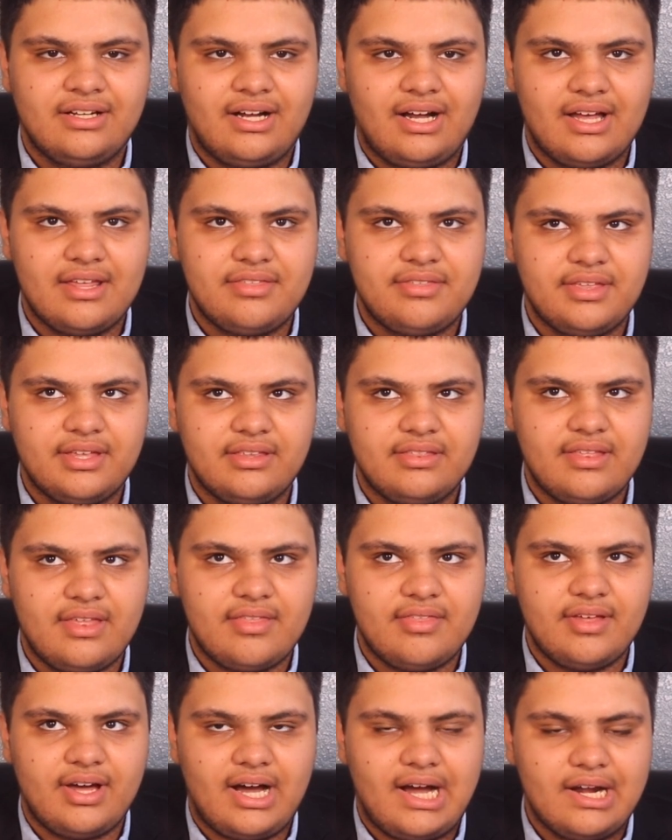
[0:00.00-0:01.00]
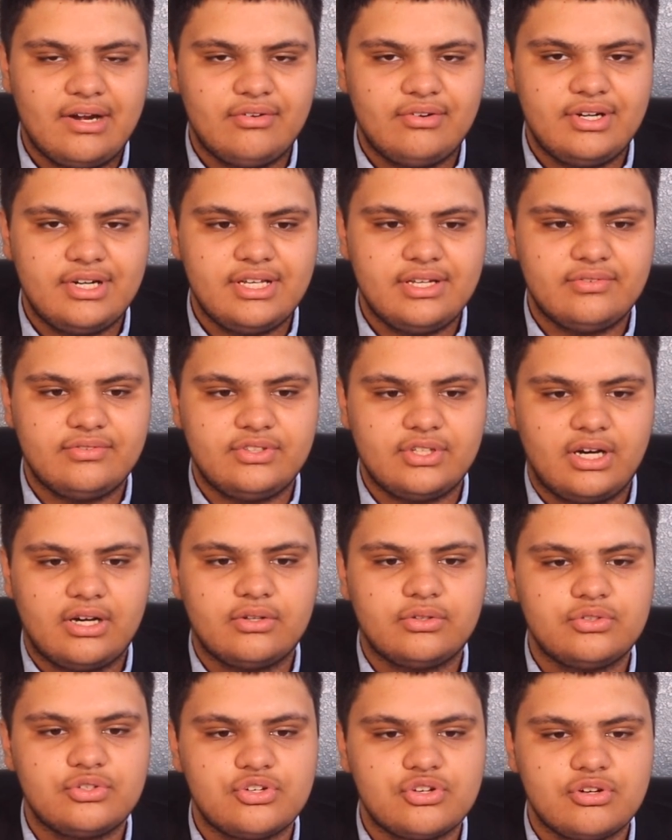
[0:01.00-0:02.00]
I think that the irony of
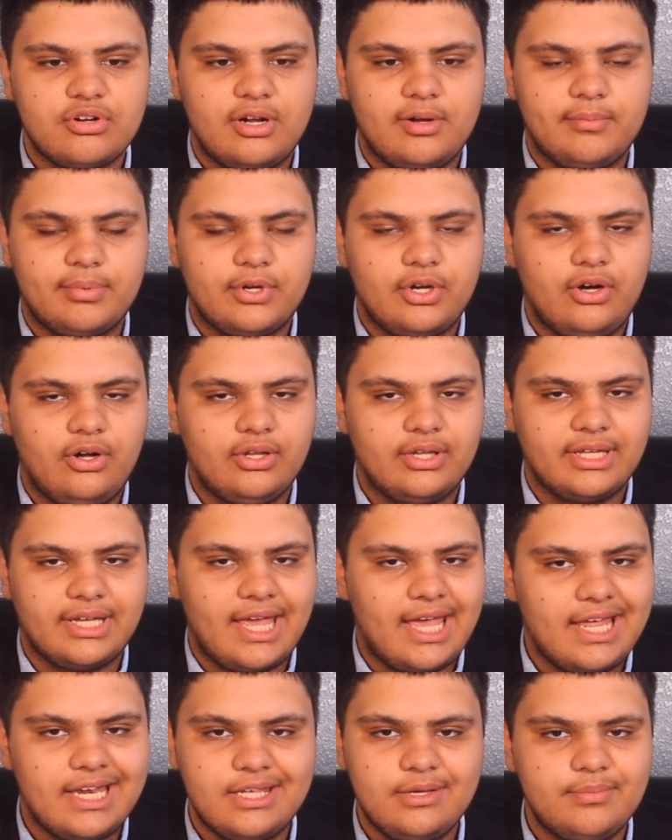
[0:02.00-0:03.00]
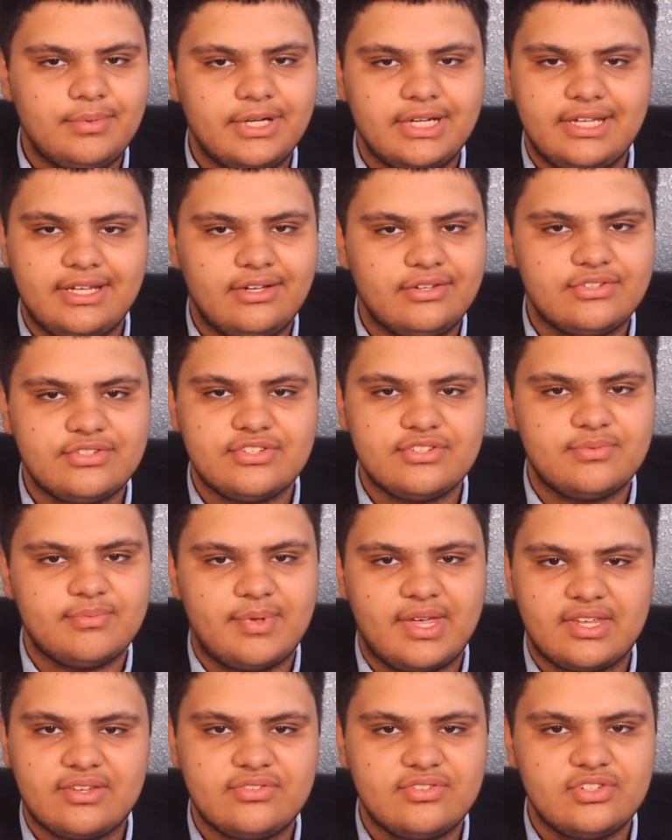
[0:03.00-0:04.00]
Donald Trump calling anybody else's
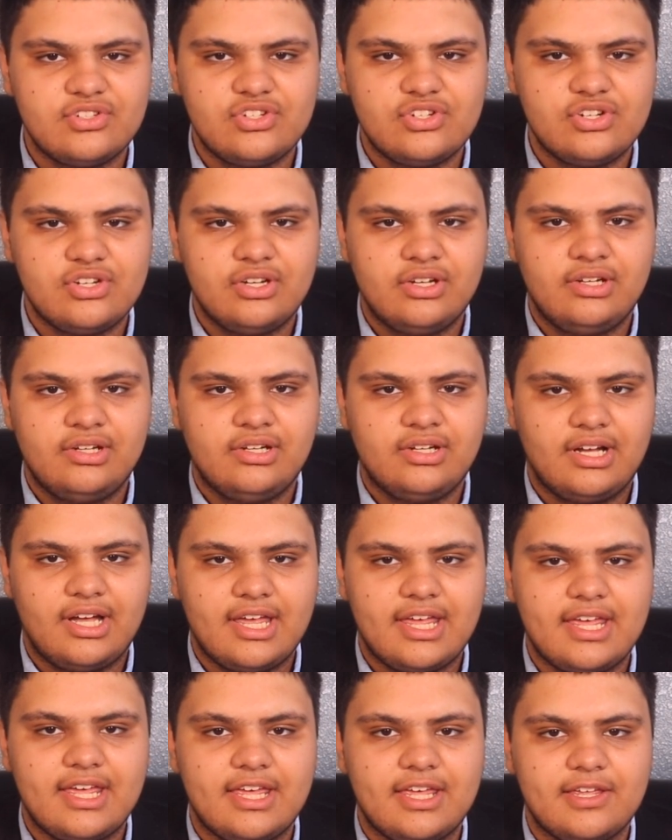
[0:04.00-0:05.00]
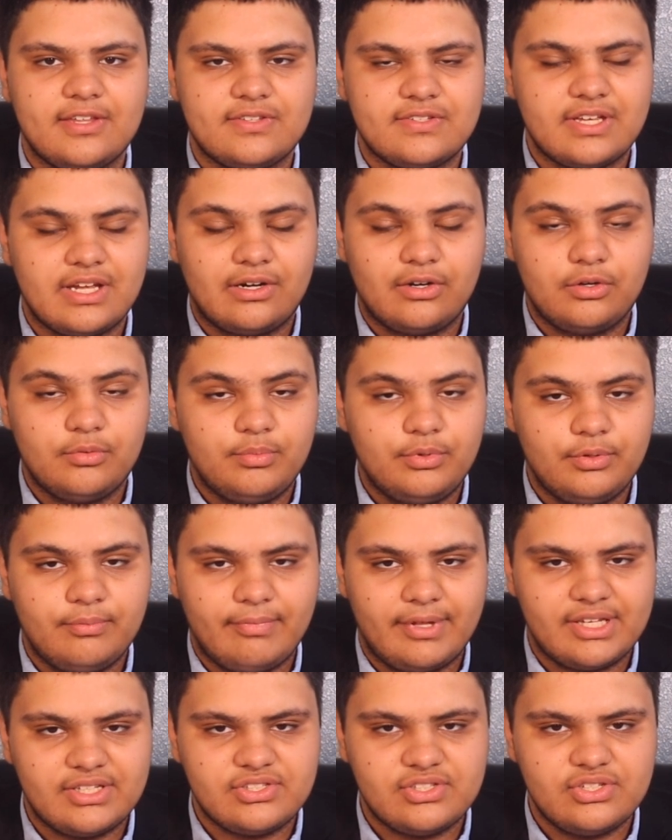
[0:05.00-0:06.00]
message a terrible
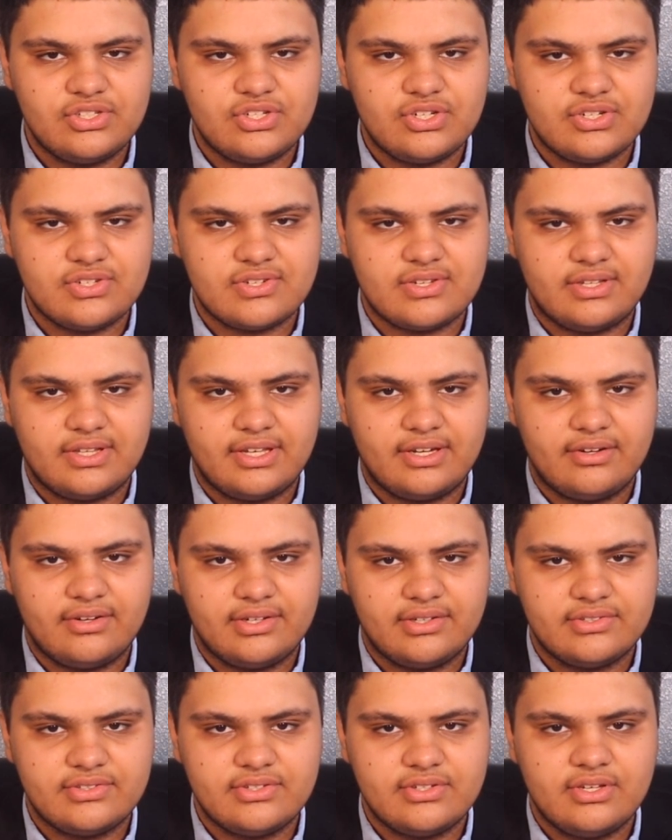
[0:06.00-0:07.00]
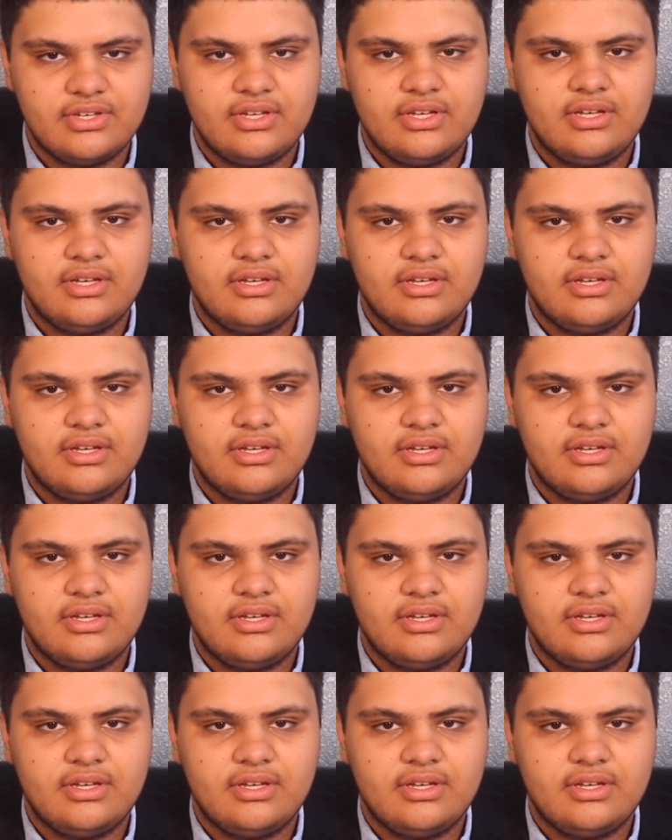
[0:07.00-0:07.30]
message is hilarious.